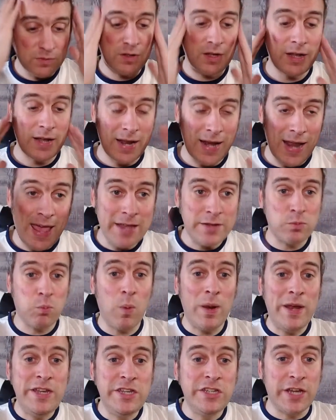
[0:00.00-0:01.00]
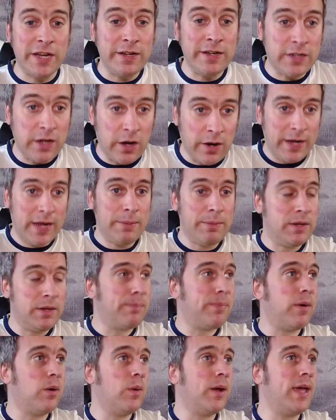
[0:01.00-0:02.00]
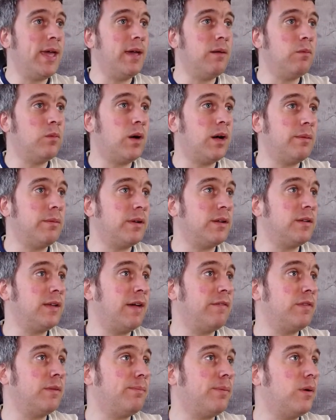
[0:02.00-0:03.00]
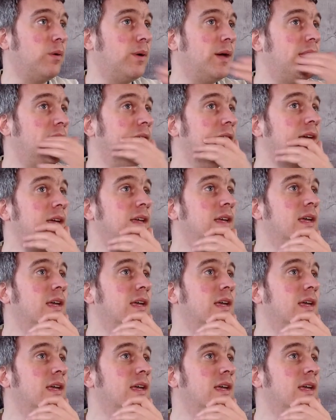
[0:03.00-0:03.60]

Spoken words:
Allaire's whinging, going, "Give me the ball here. Why not have the ball here?"